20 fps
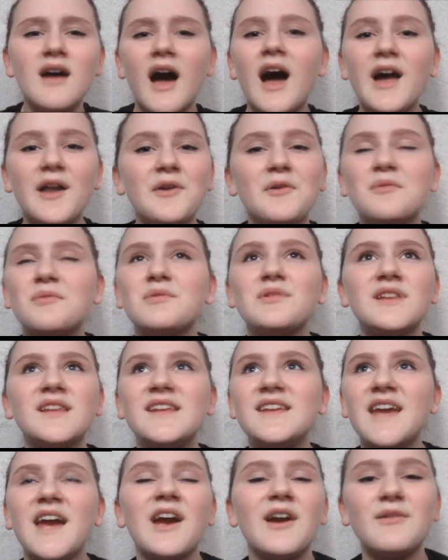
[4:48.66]
I don't really
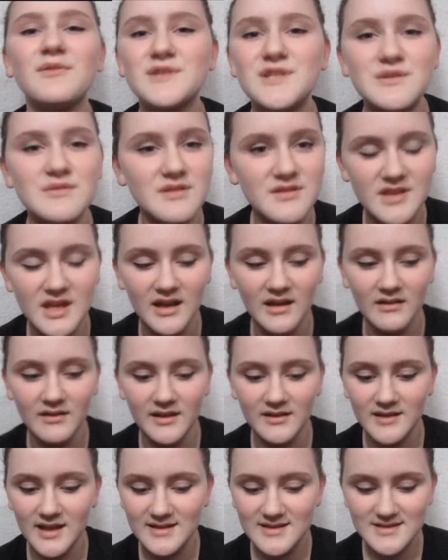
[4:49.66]
care what you think.
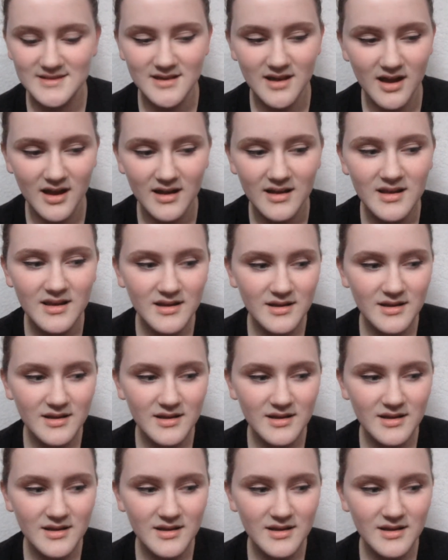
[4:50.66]
Like, that's not...